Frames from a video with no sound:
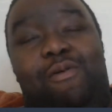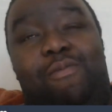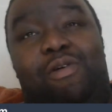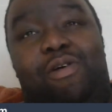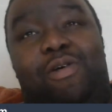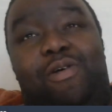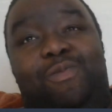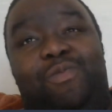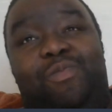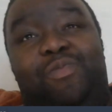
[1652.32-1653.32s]

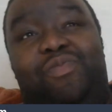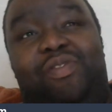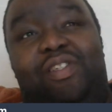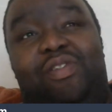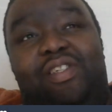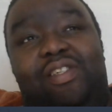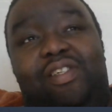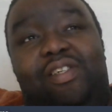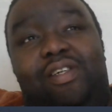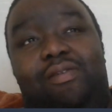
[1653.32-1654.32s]
5-0 Leicester. Oh
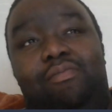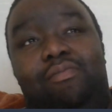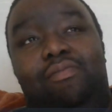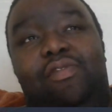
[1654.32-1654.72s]
my gosh.